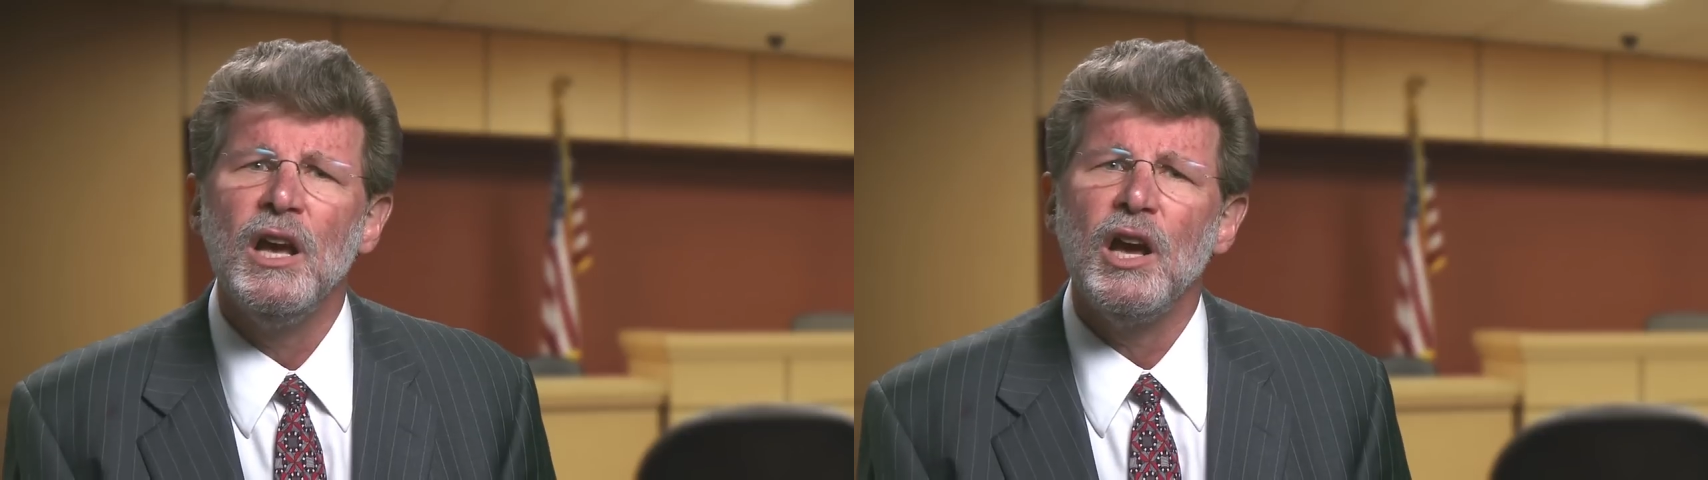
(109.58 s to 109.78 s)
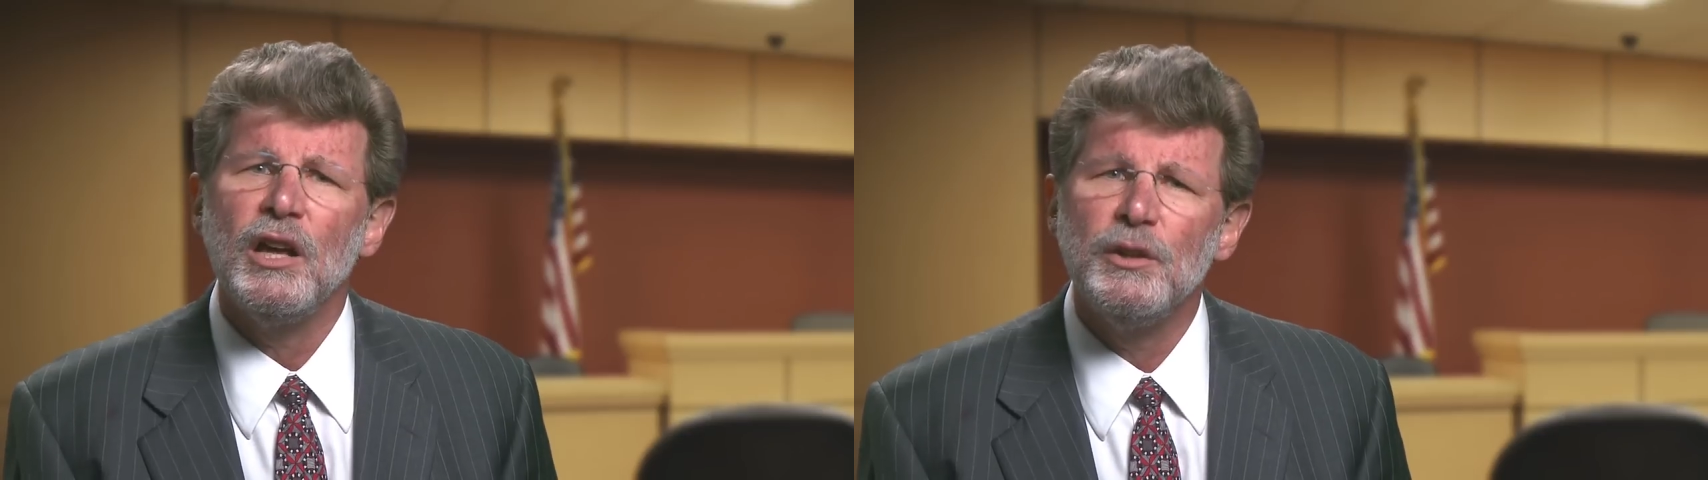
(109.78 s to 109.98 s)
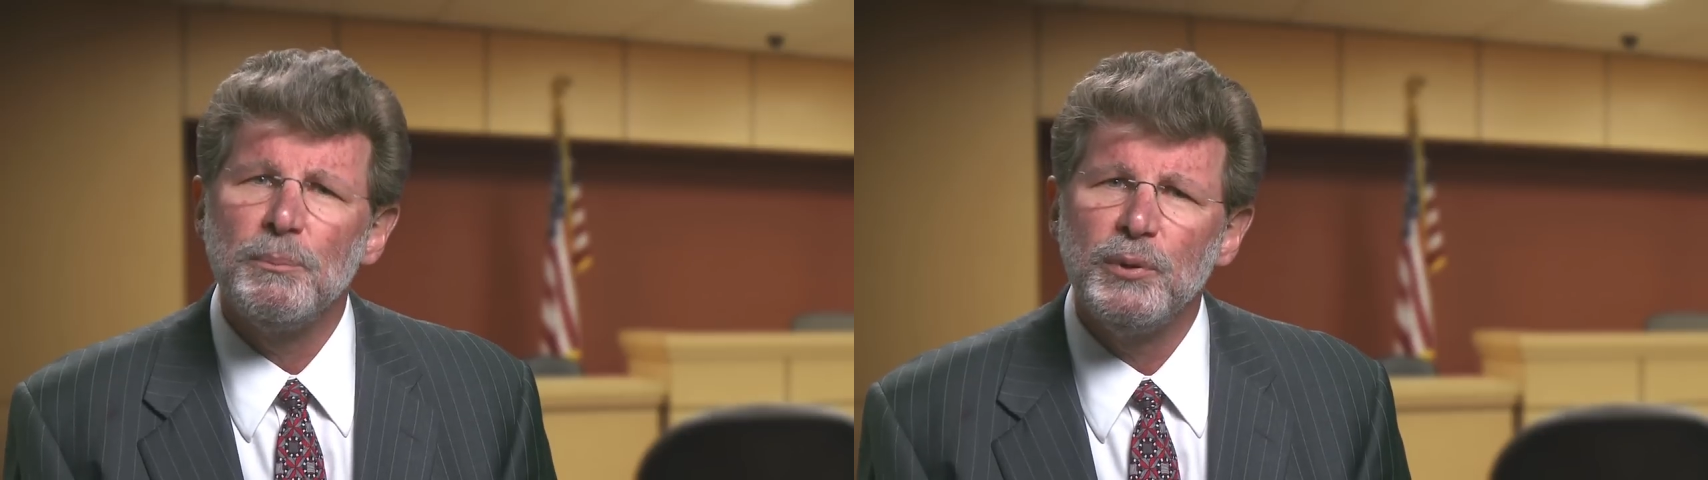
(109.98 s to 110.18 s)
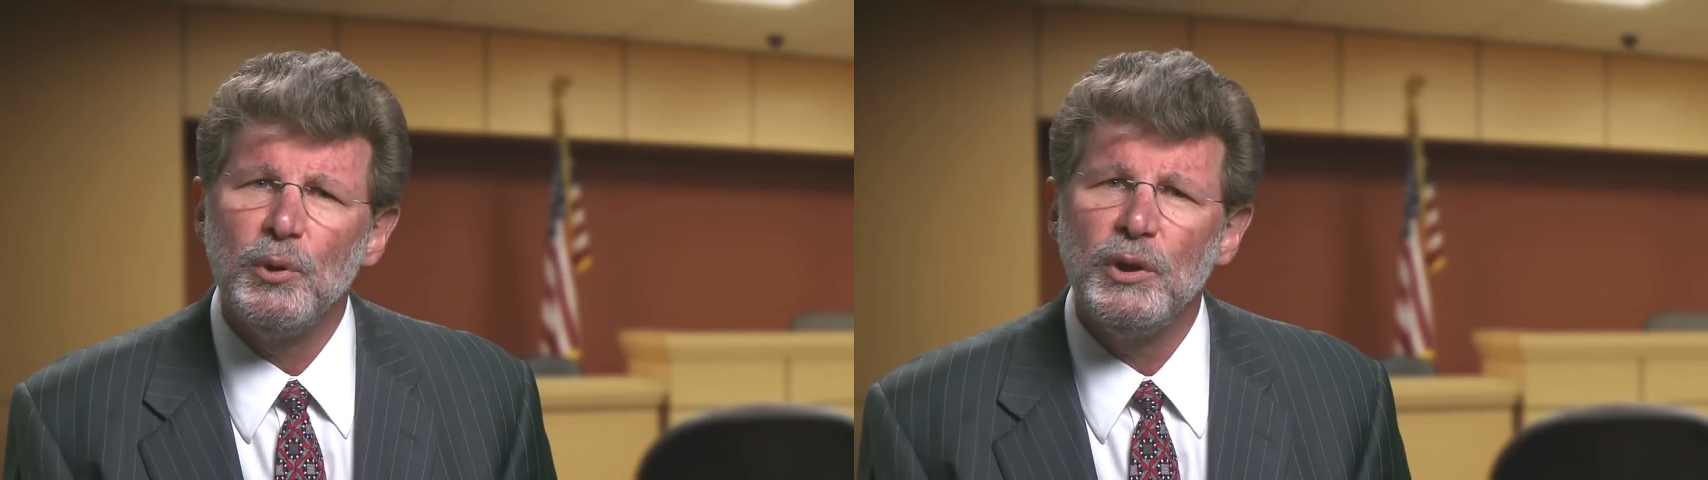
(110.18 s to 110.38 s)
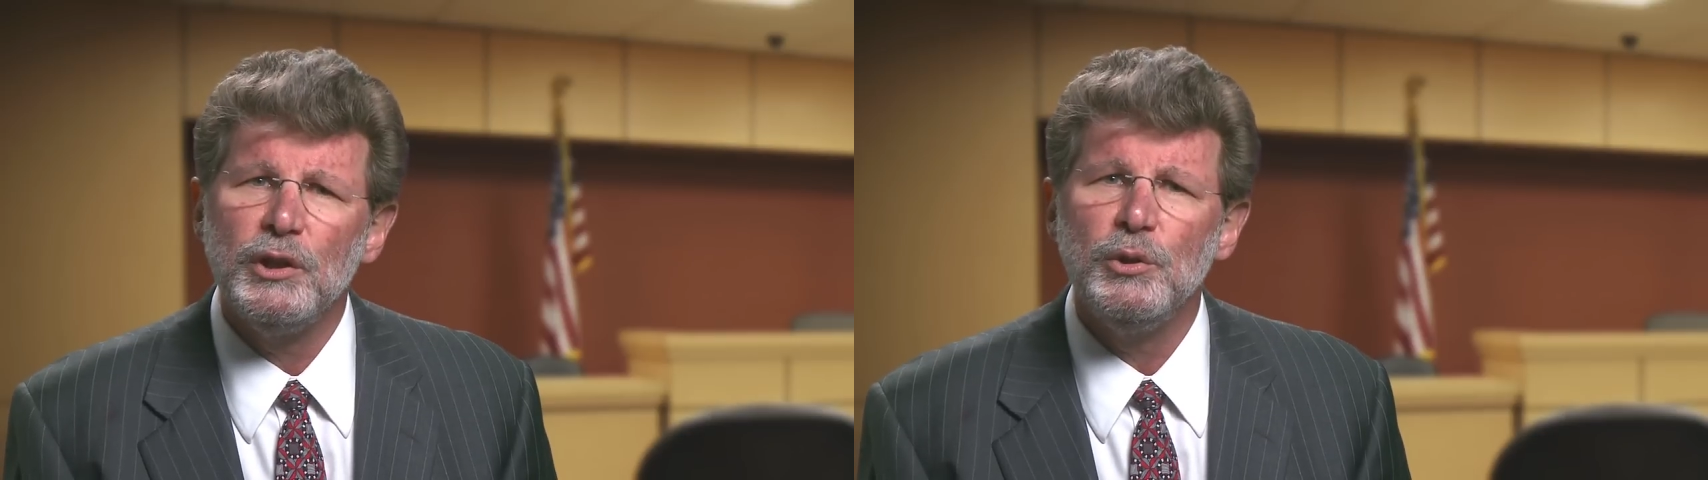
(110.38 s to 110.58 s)
An
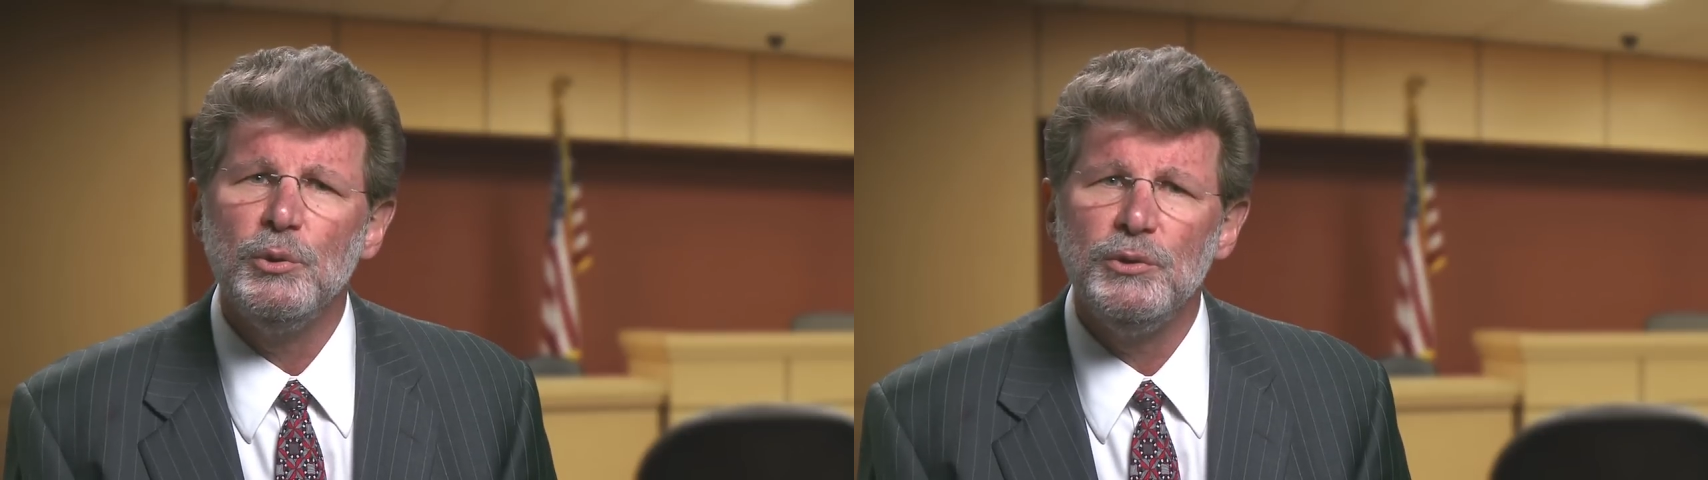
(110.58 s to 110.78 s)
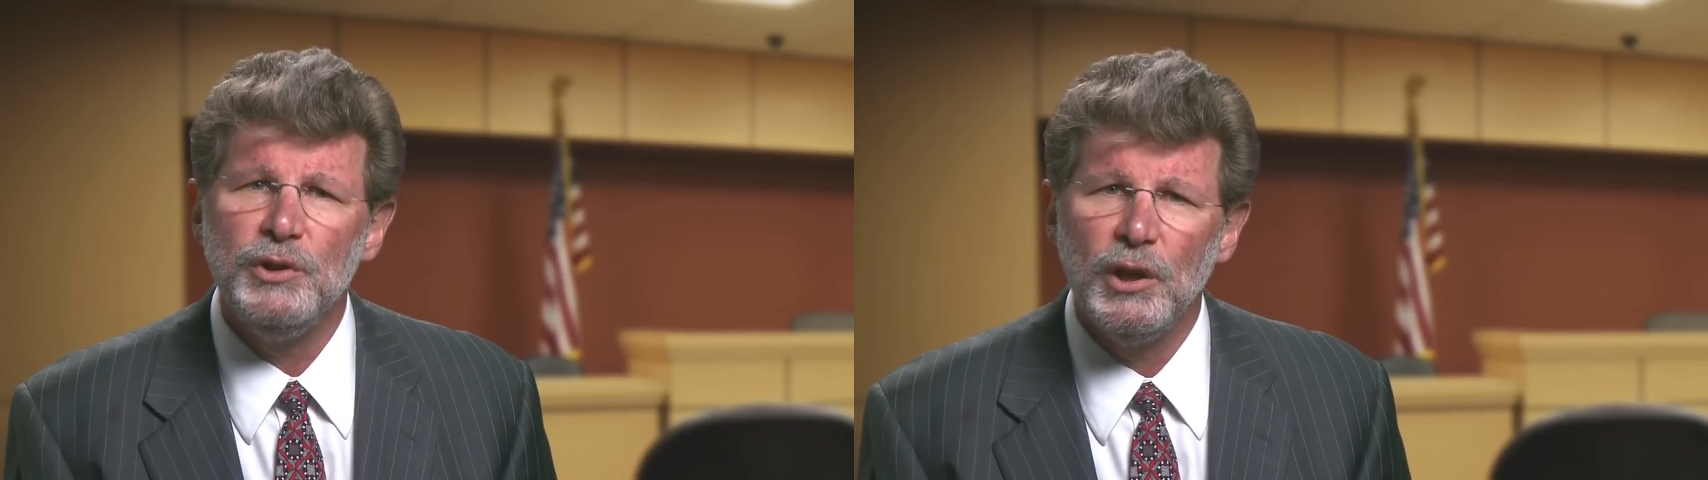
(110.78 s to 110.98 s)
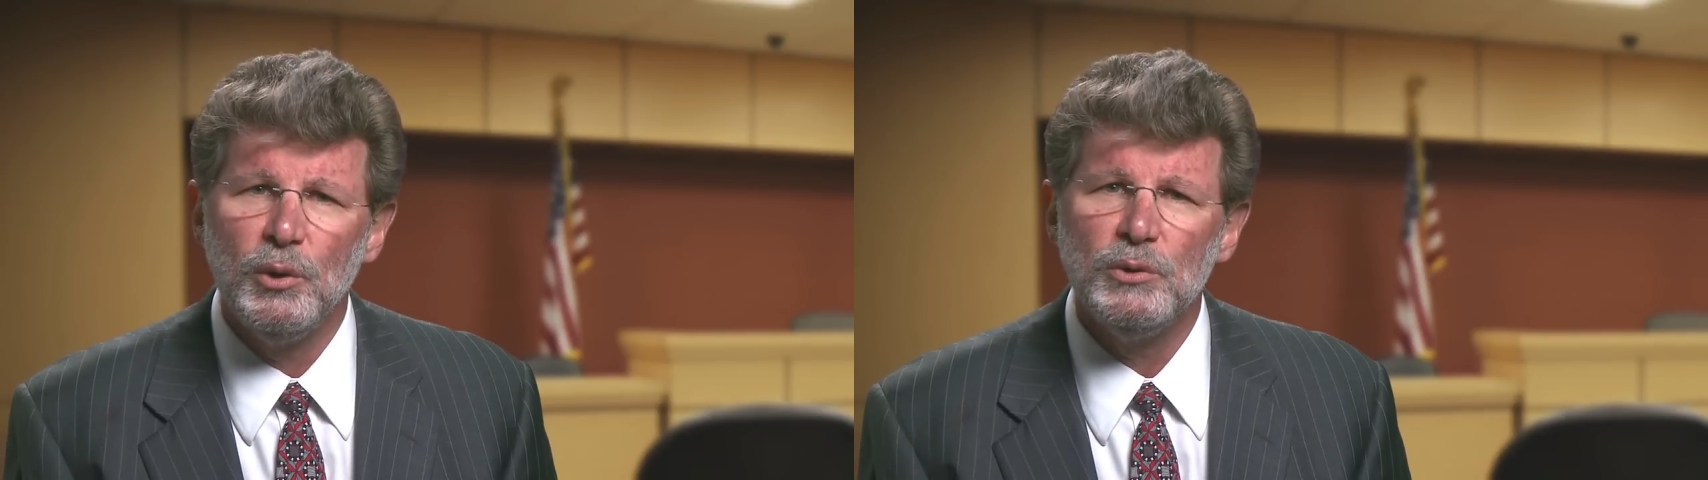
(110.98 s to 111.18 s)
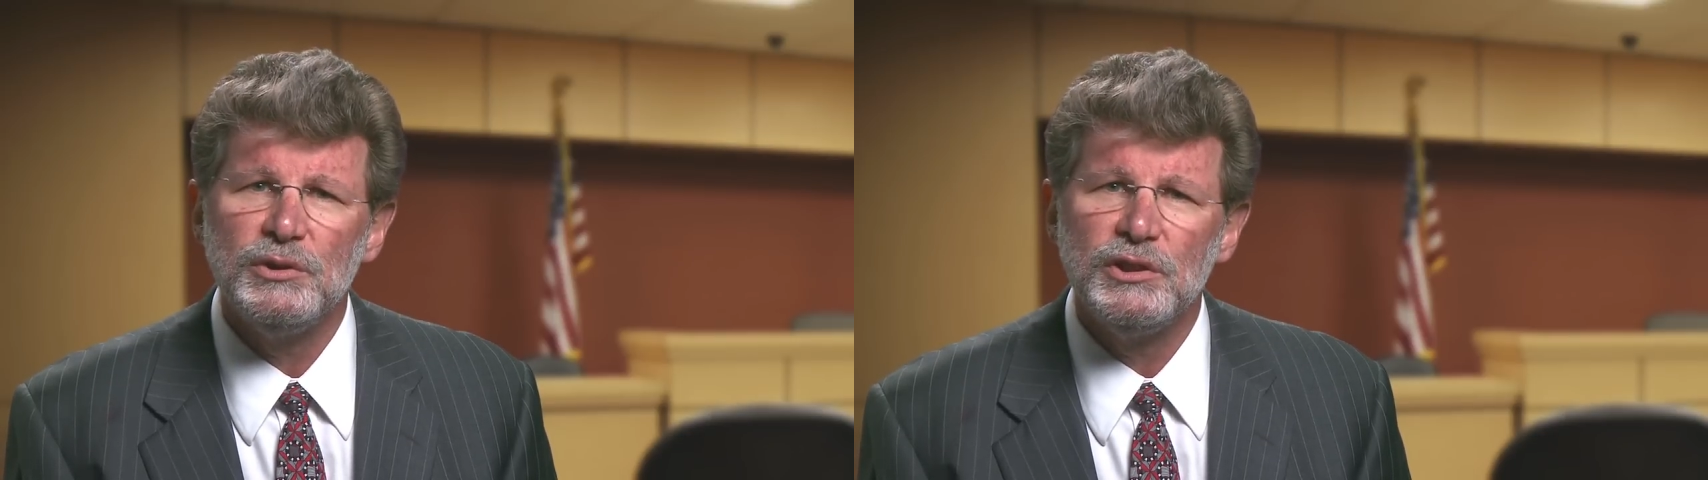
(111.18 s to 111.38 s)
employer who knows